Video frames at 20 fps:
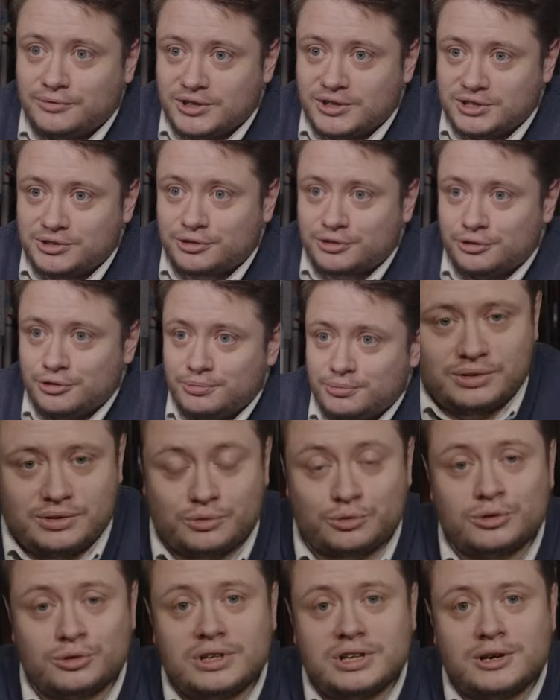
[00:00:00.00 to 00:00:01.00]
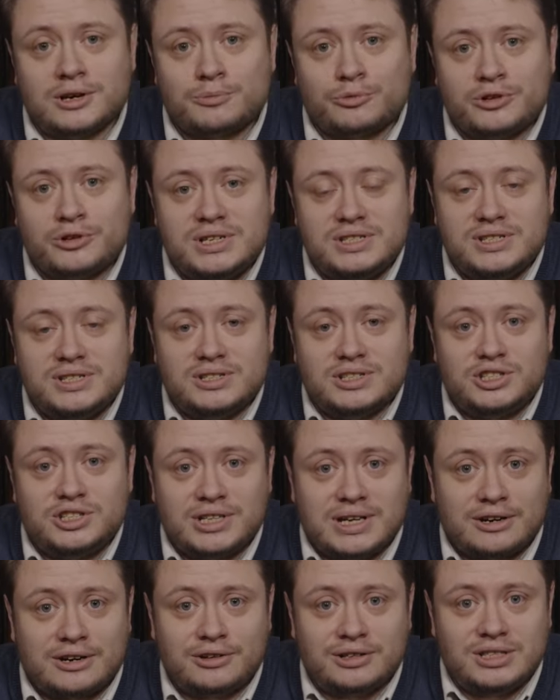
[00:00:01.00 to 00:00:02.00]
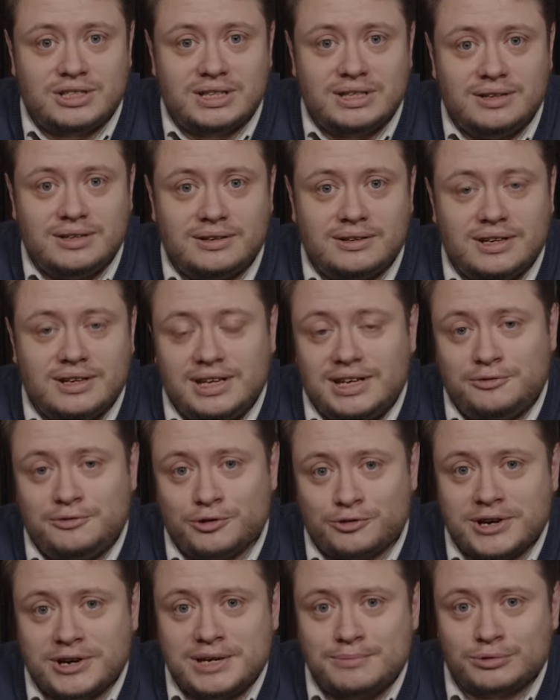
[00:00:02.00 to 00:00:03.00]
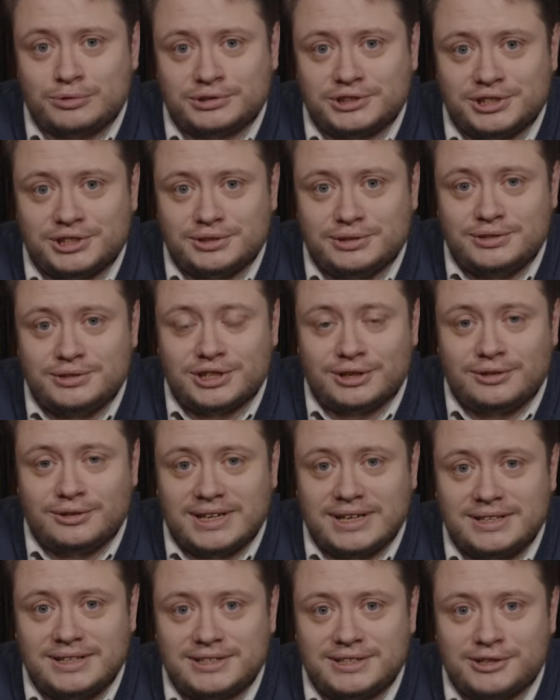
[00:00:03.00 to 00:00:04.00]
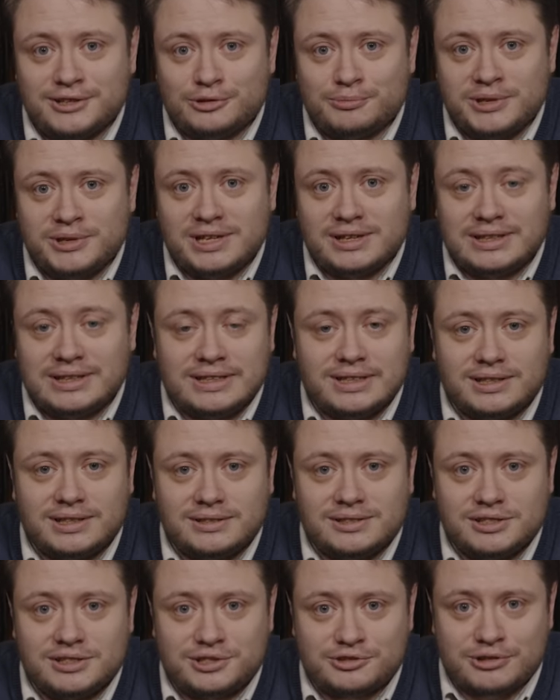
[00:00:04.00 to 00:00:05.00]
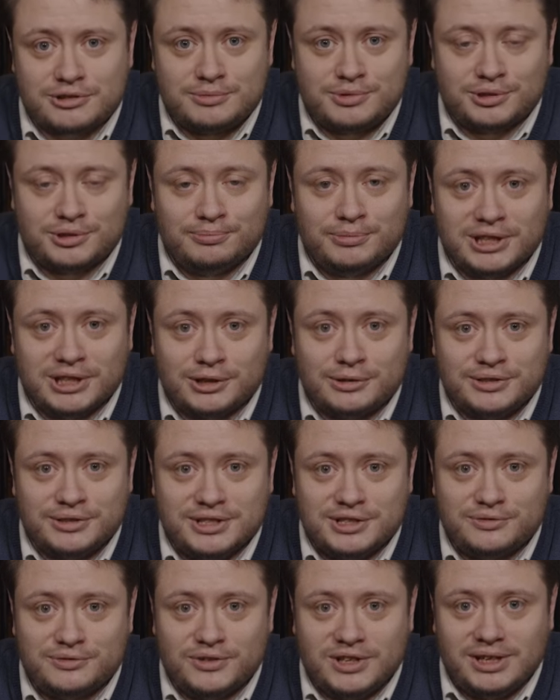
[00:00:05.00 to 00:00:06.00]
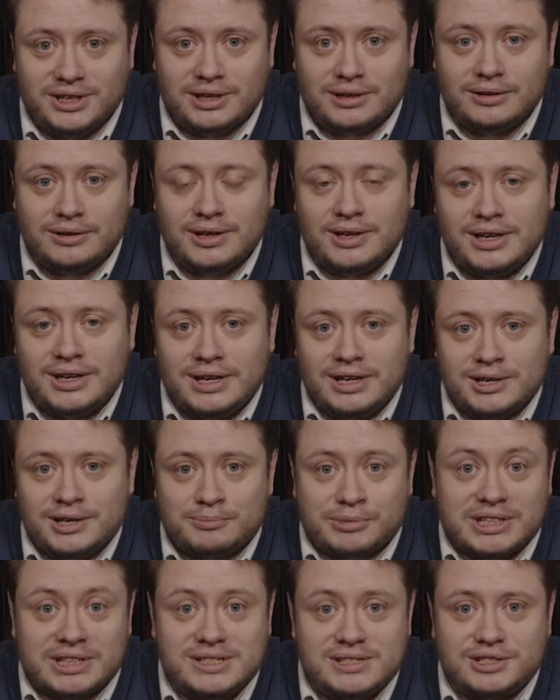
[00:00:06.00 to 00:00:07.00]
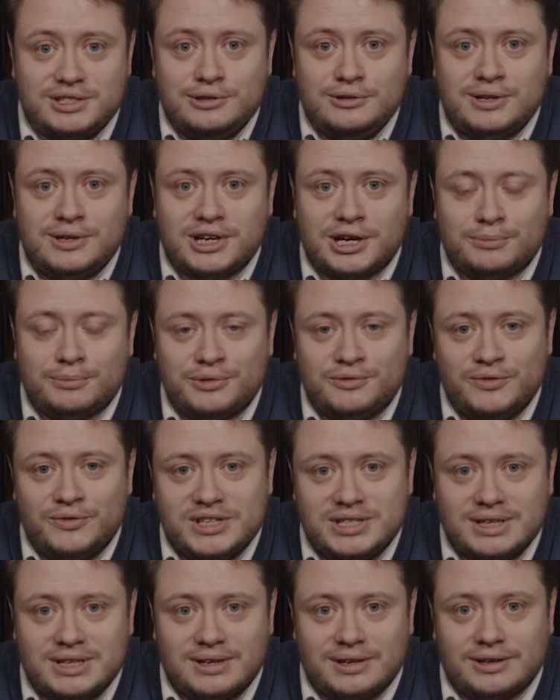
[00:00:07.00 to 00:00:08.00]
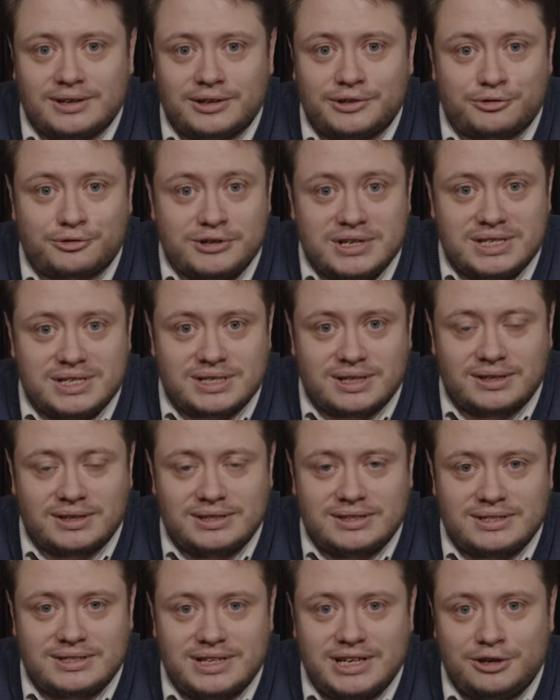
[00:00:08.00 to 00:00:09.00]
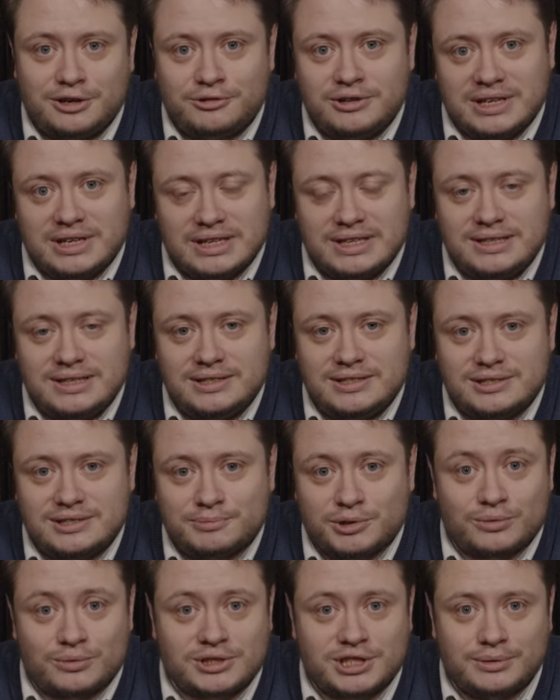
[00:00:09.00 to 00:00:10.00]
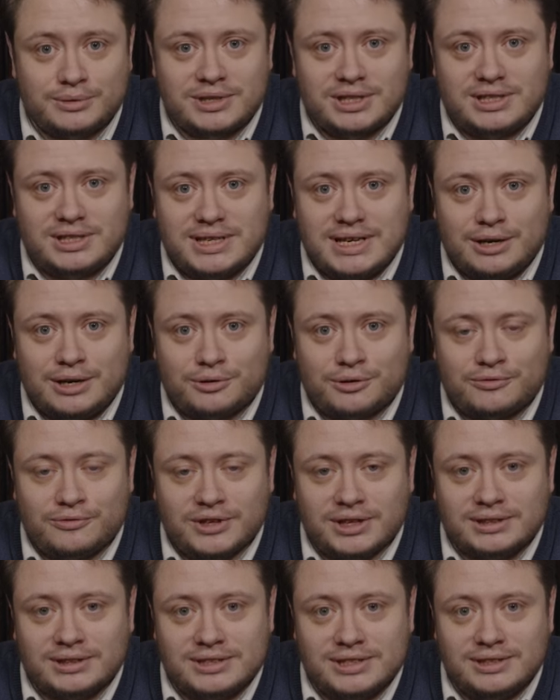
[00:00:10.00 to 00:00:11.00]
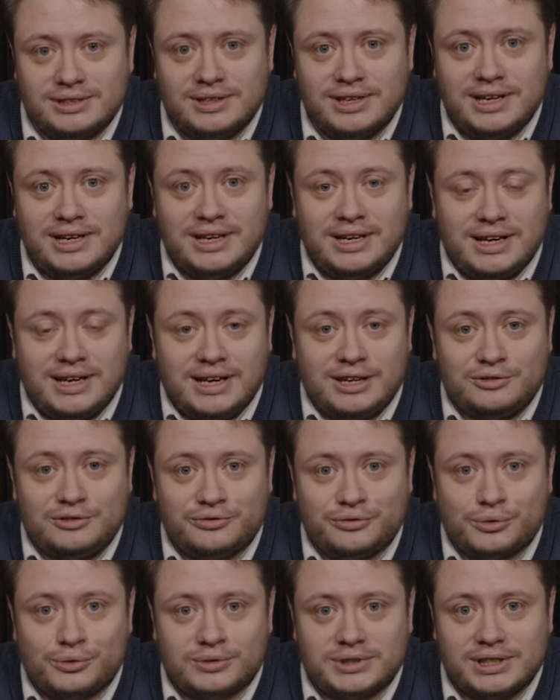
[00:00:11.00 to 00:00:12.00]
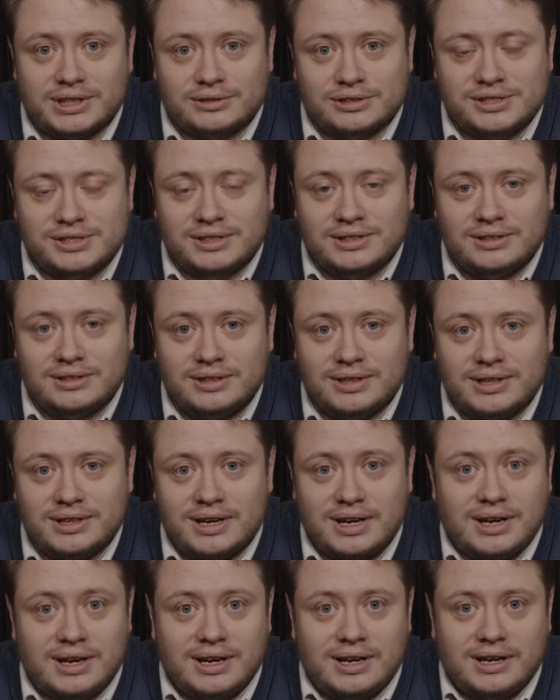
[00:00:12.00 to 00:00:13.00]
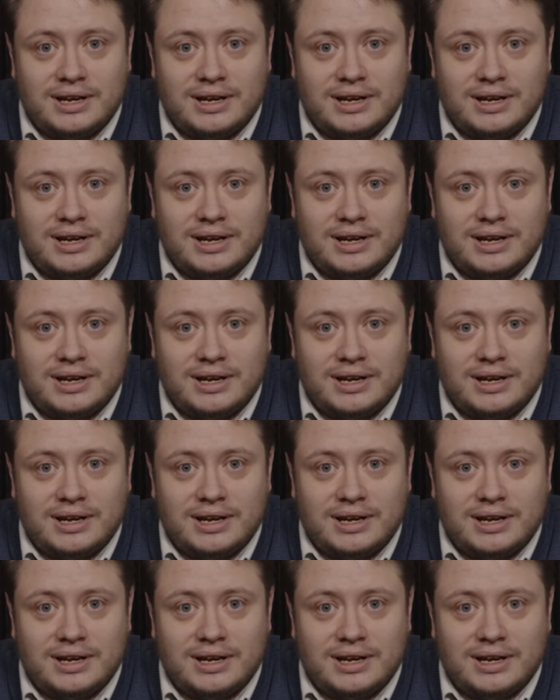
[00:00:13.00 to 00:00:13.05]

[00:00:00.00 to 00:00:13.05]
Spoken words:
of this group. The Royal Armouries is a charity. If you're able to donate, there'll be a link in the description below this video. Please do come and visit our three sites here in Leeds, but also at the Tower of London and Fort Nelson.